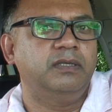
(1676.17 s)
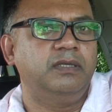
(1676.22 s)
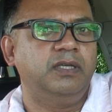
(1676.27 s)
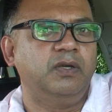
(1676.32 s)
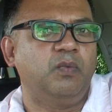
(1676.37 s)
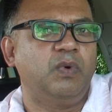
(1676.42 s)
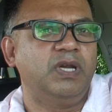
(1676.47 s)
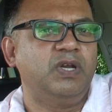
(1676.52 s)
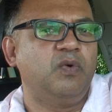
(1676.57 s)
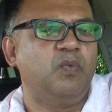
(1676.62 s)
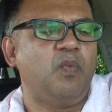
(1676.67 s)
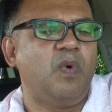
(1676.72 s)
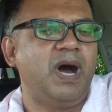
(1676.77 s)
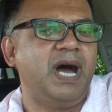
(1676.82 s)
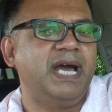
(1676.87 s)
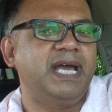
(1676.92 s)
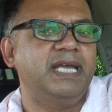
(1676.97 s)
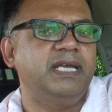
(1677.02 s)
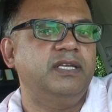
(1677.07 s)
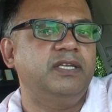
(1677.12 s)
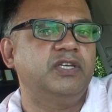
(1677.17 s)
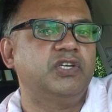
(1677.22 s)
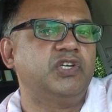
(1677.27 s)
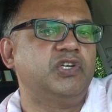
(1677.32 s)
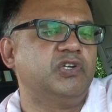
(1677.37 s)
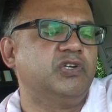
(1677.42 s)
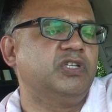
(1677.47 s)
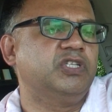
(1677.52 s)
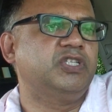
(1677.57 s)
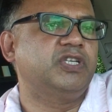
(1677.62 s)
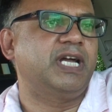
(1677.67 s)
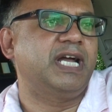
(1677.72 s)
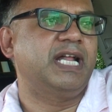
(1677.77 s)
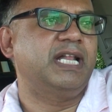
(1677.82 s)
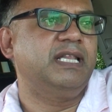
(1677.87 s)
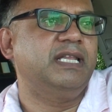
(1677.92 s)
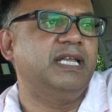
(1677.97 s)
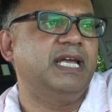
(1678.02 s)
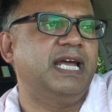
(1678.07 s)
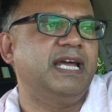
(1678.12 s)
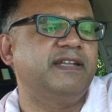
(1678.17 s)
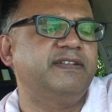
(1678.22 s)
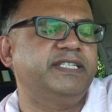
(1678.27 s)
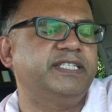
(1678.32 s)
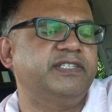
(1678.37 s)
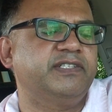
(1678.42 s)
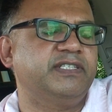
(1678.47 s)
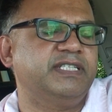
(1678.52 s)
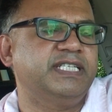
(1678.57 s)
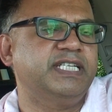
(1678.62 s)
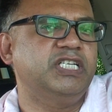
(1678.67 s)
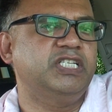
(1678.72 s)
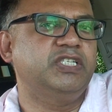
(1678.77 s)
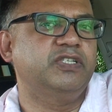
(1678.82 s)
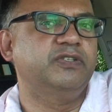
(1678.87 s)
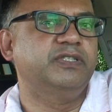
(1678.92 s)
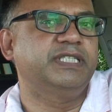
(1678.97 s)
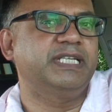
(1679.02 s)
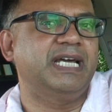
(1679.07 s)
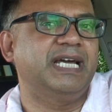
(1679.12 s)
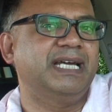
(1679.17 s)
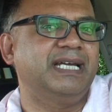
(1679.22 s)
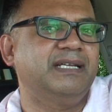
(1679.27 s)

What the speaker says: you wonder why your girl child has certain issues